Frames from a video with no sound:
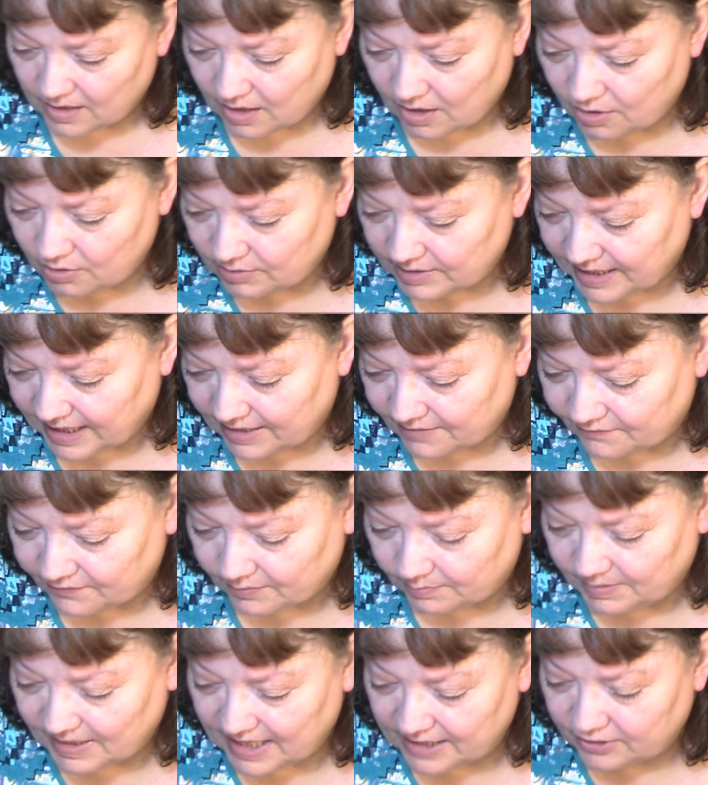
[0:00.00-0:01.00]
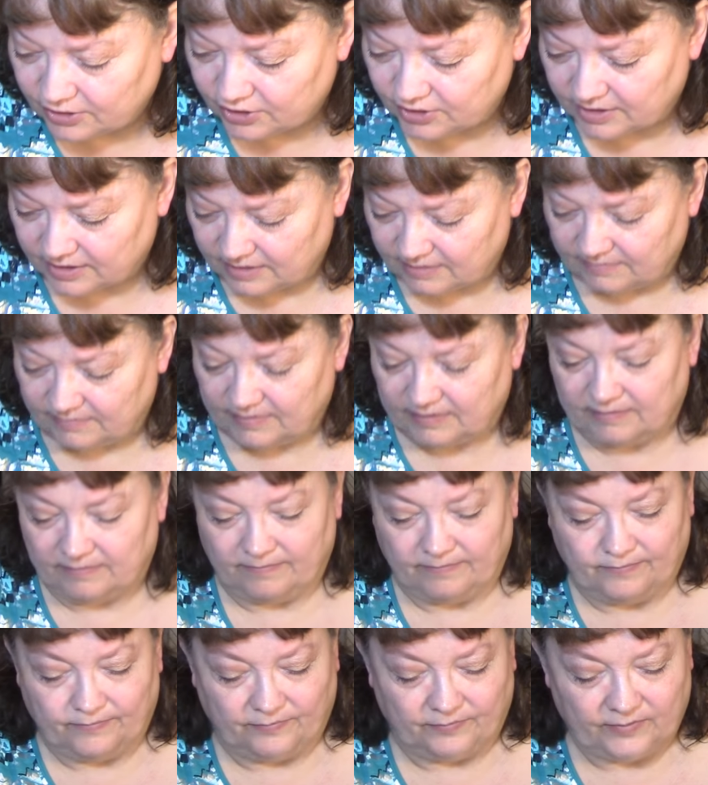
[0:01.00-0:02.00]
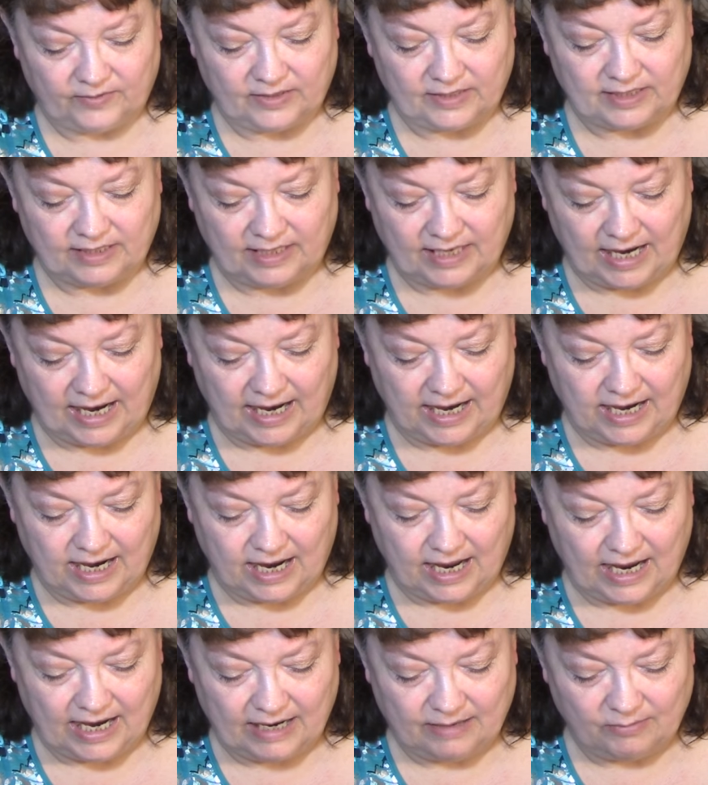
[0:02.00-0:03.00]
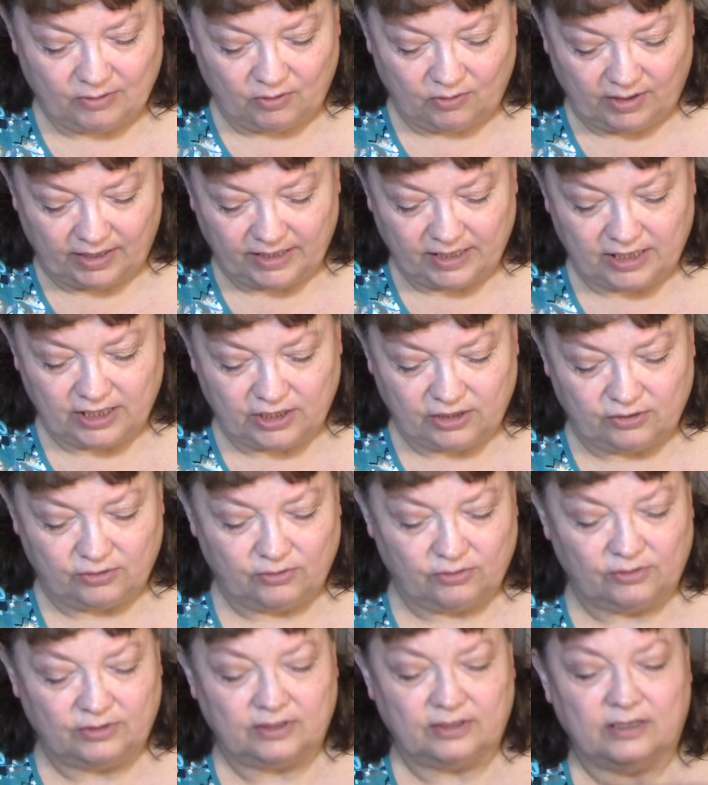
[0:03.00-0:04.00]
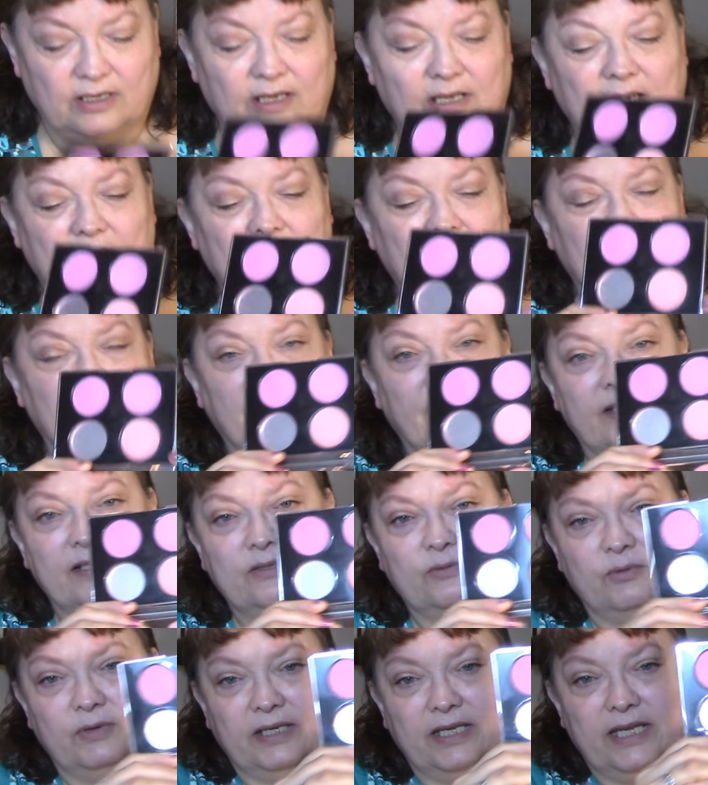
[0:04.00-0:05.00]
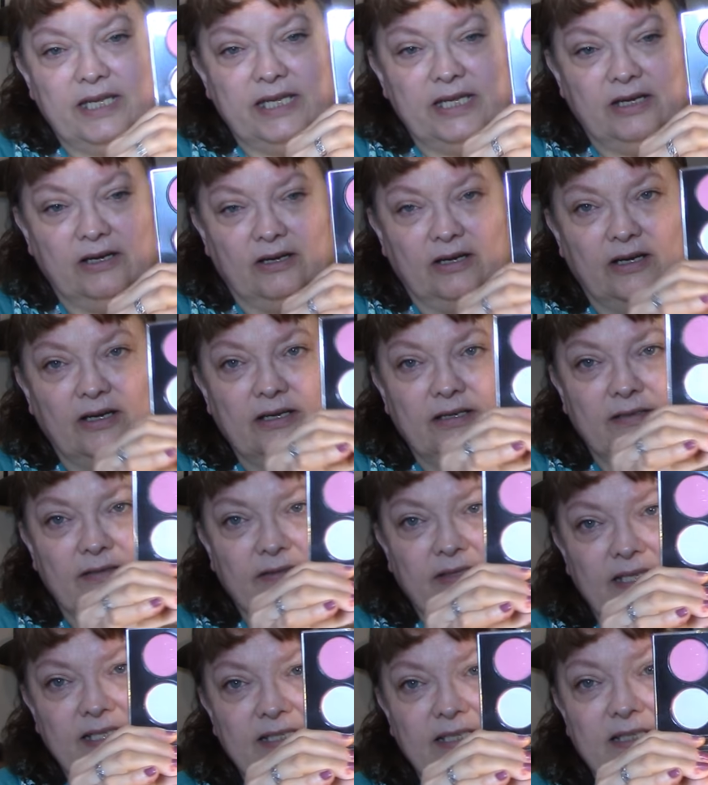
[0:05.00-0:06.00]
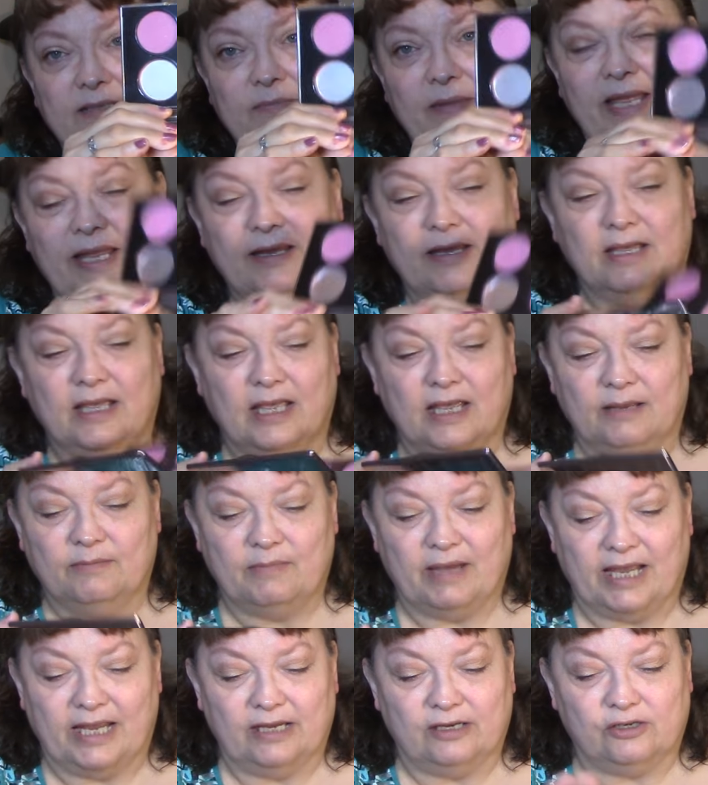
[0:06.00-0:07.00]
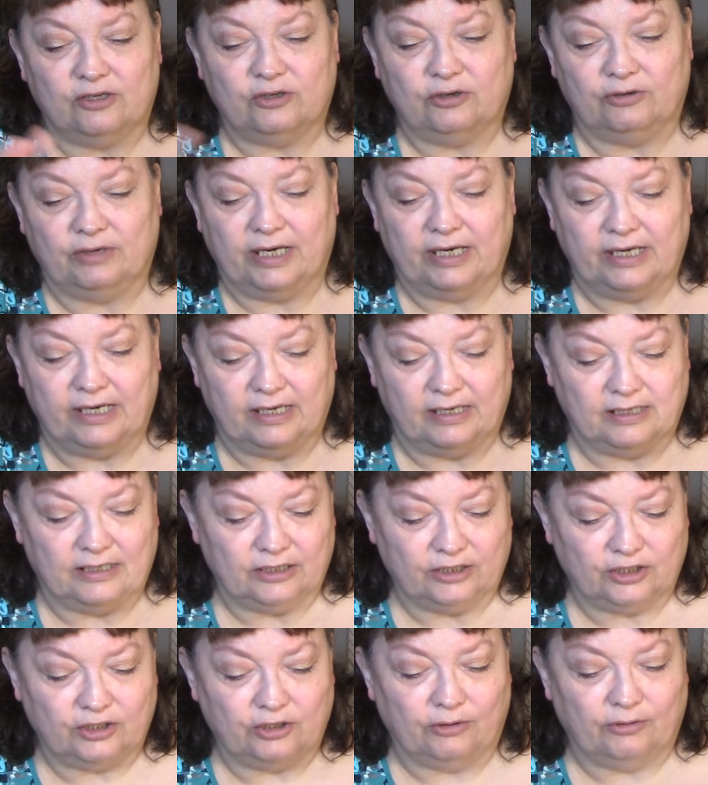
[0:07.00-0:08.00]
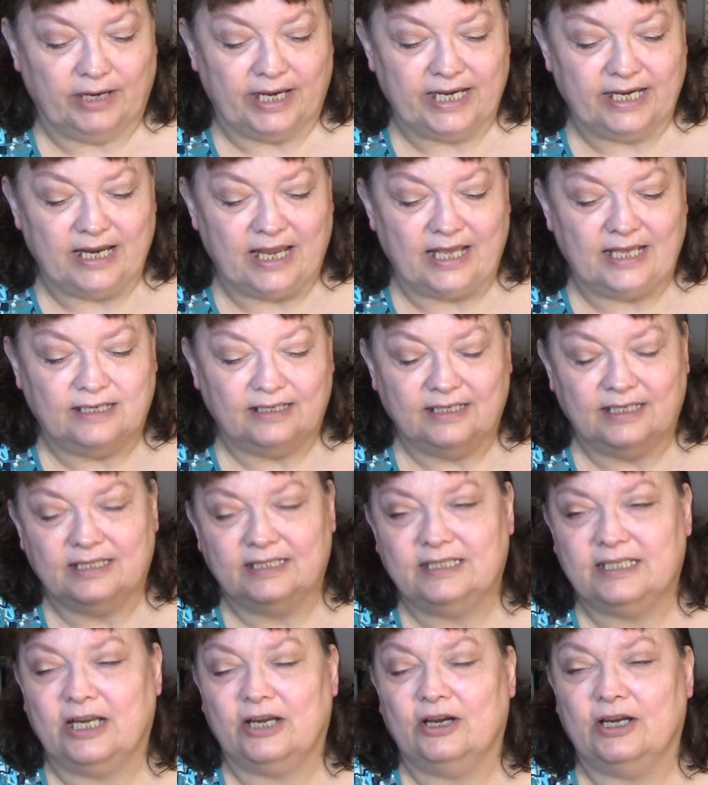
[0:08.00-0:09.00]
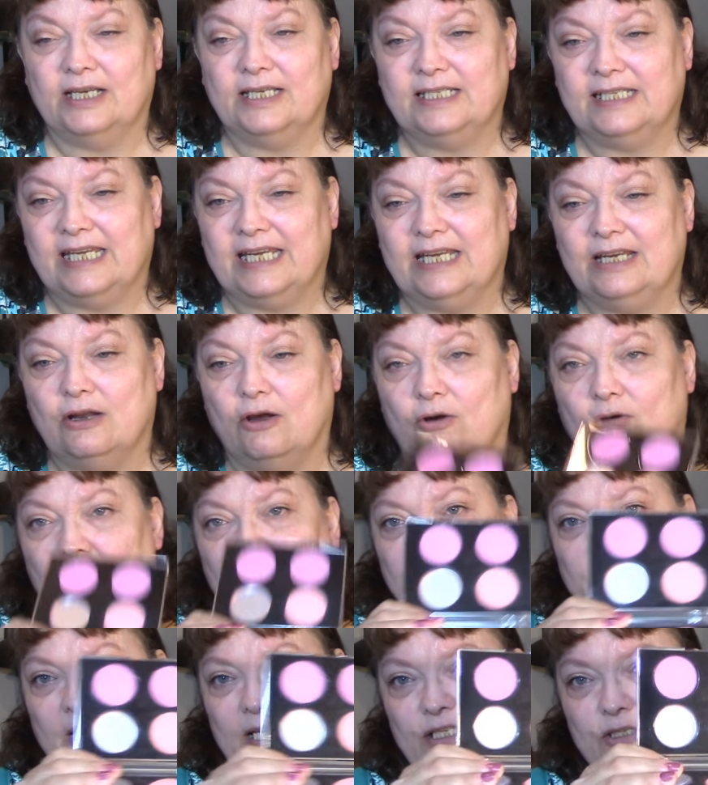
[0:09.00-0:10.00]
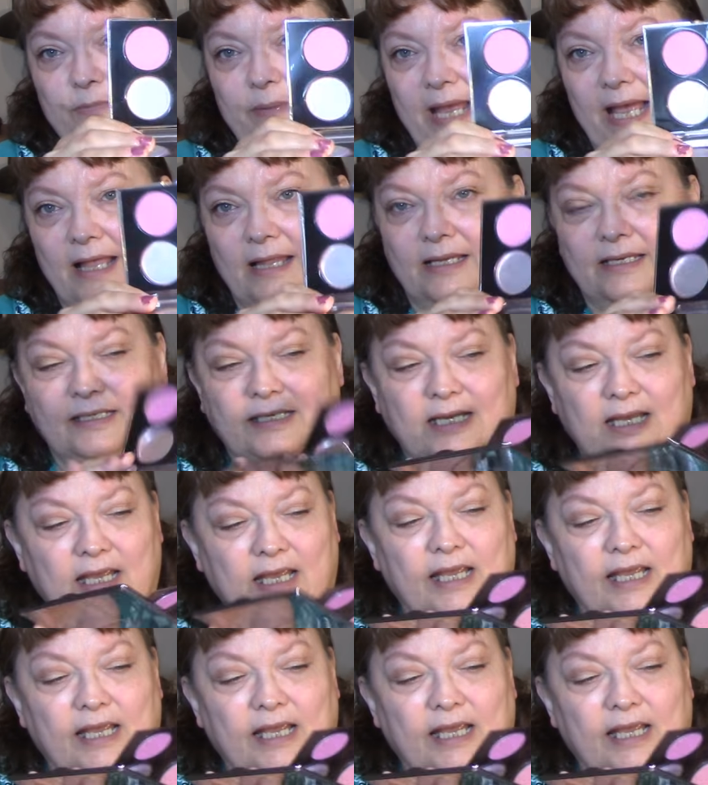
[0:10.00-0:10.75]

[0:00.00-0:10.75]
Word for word: Okay, for blush today, I'm going to use this one here. This is my, my Tarina Tarantino blush palette.